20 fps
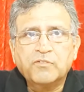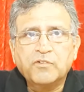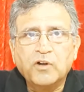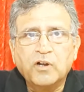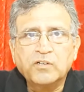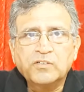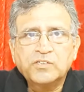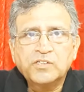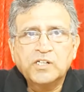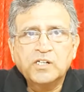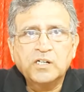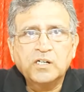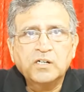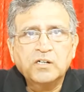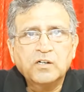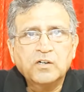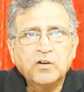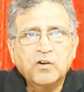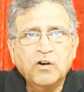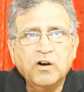frontier
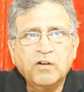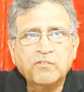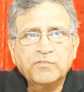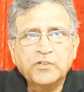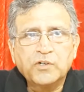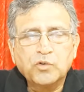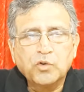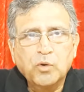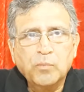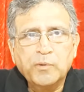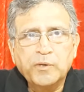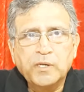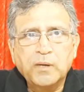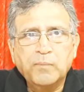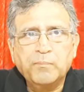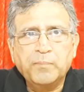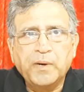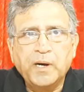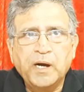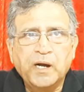of the
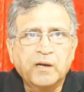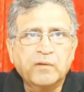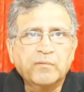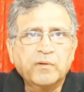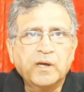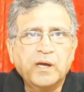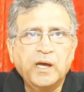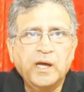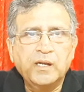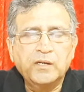Roman Empire